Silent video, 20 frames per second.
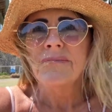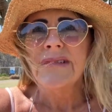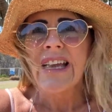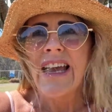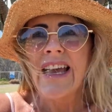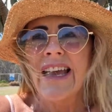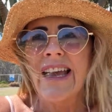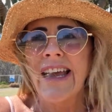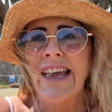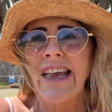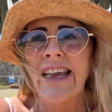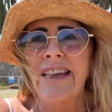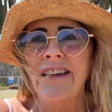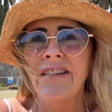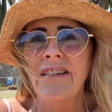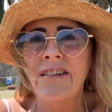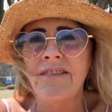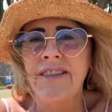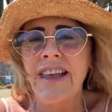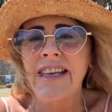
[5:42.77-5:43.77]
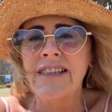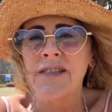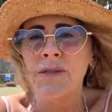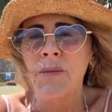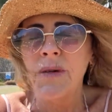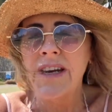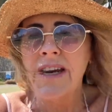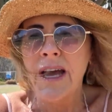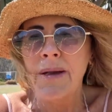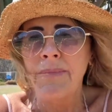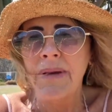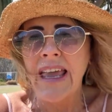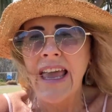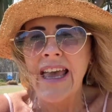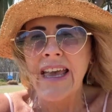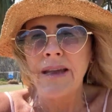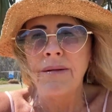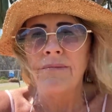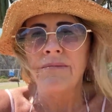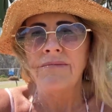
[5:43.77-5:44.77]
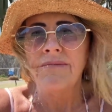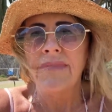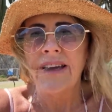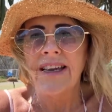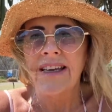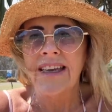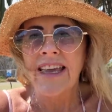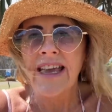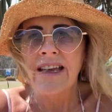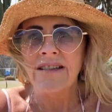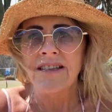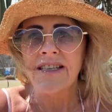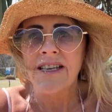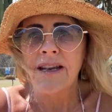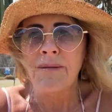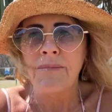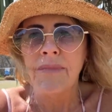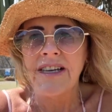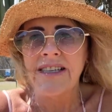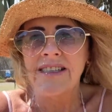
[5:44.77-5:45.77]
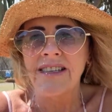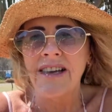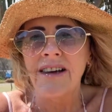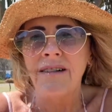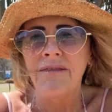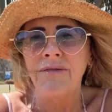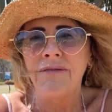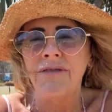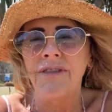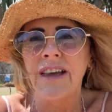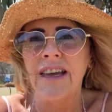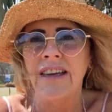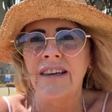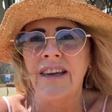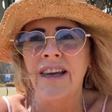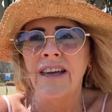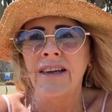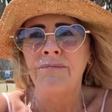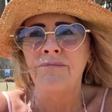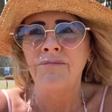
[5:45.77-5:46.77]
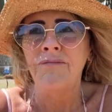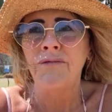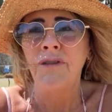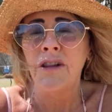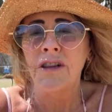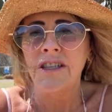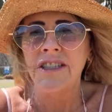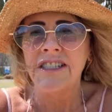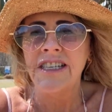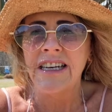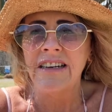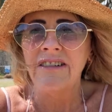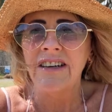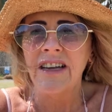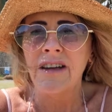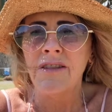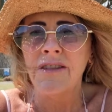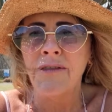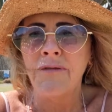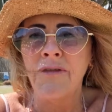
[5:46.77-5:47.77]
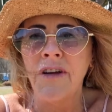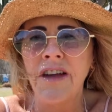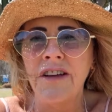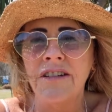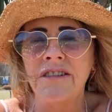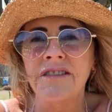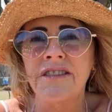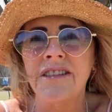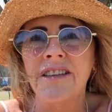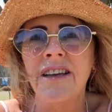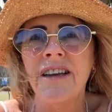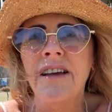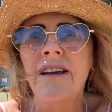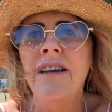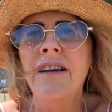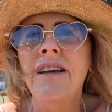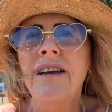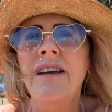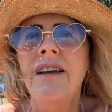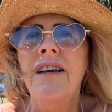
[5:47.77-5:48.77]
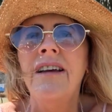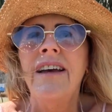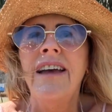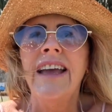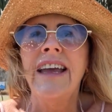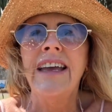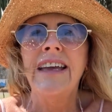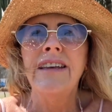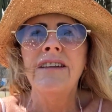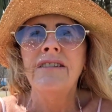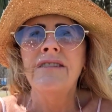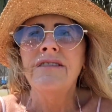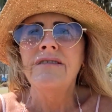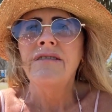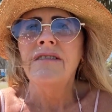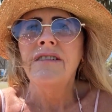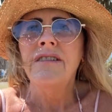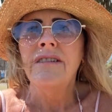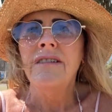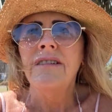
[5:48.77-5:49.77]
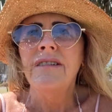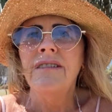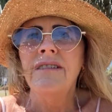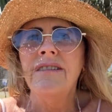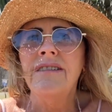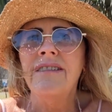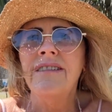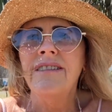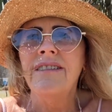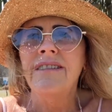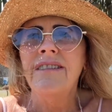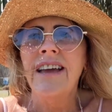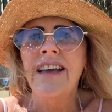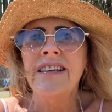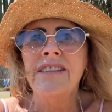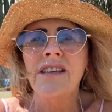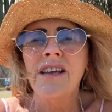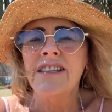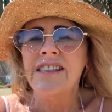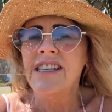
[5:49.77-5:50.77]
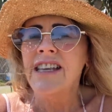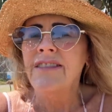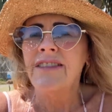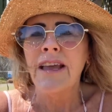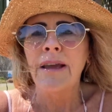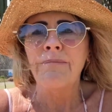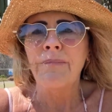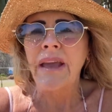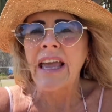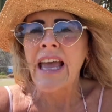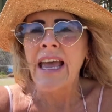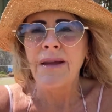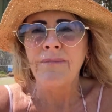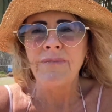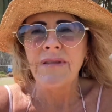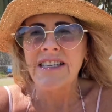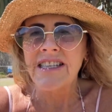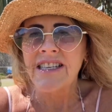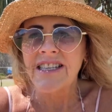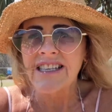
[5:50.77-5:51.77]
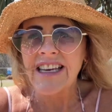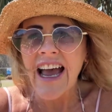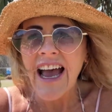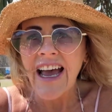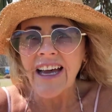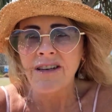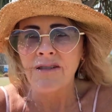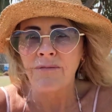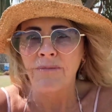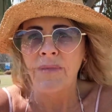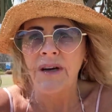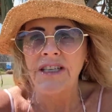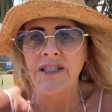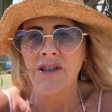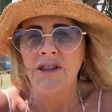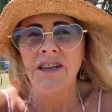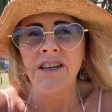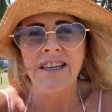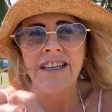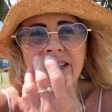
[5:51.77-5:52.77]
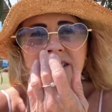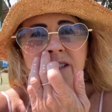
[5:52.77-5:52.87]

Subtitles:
And that's when I became a counsellor myself, volunteering on the phones. And as I said, that became the start of my journey.